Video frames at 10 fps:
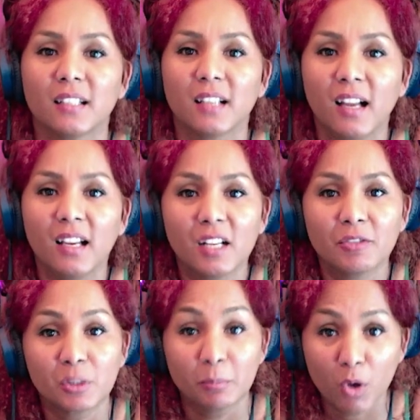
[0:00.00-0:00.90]
I have
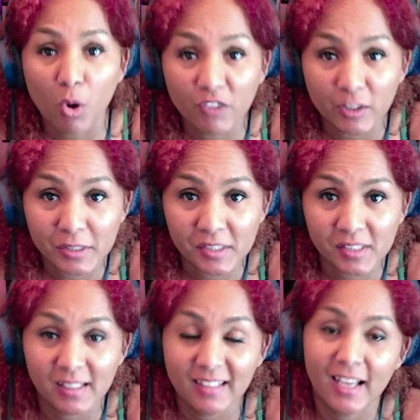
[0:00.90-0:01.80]
some covers
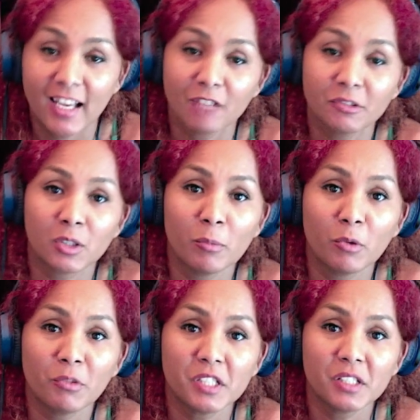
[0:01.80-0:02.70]
and I have some
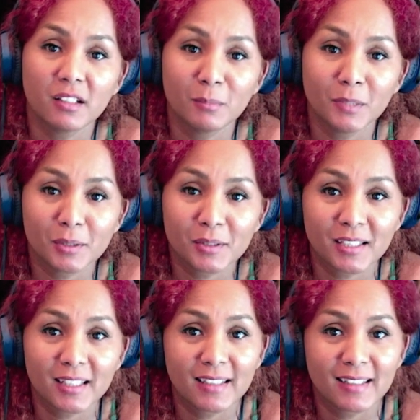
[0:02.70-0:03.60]
original
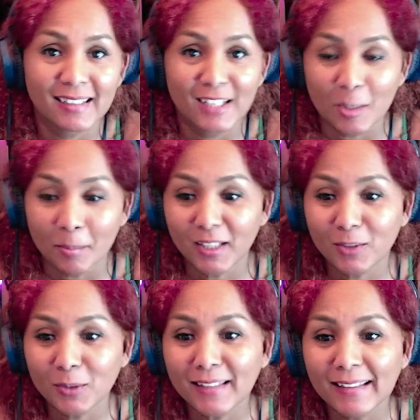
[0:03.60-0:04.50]
music.
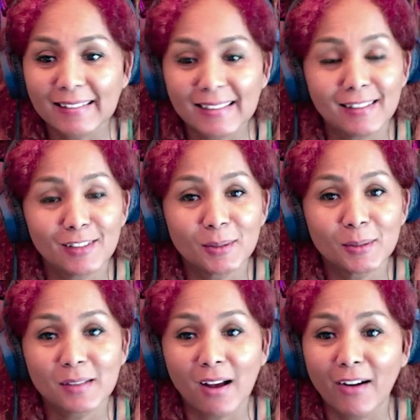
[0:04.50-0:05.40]
Between
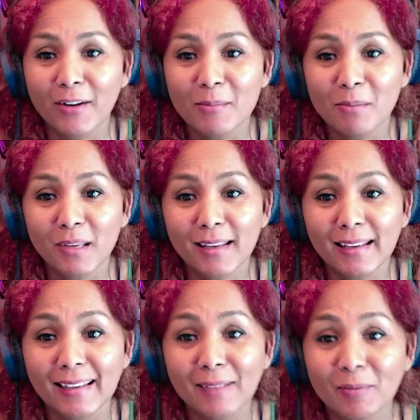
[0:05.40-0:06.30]
Latinos,
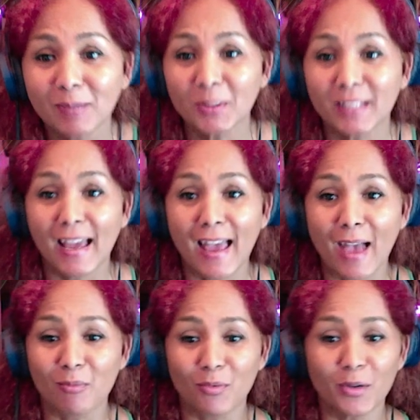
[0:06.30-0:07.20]
R&B, between
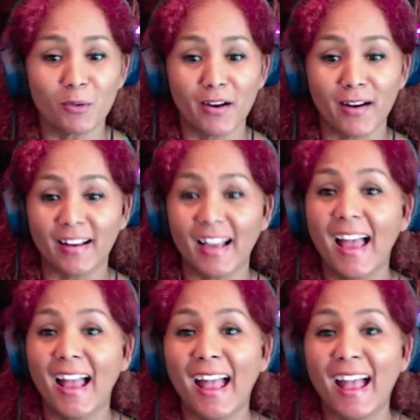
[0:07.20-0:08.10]
everywhere.
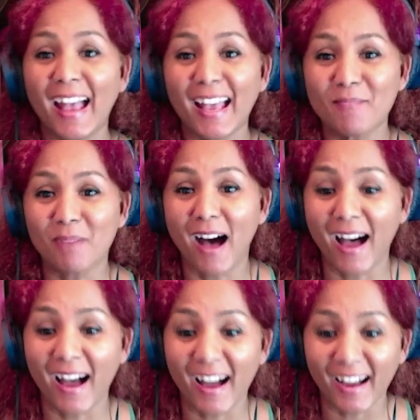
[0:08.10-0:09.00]
Hey,
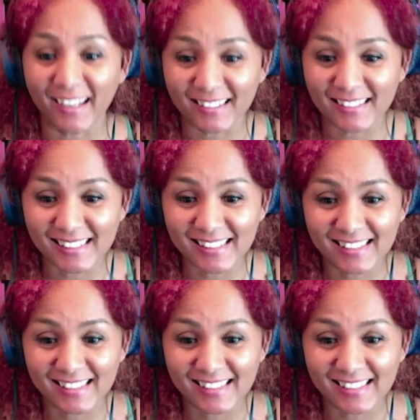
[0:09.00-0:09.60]
Pines!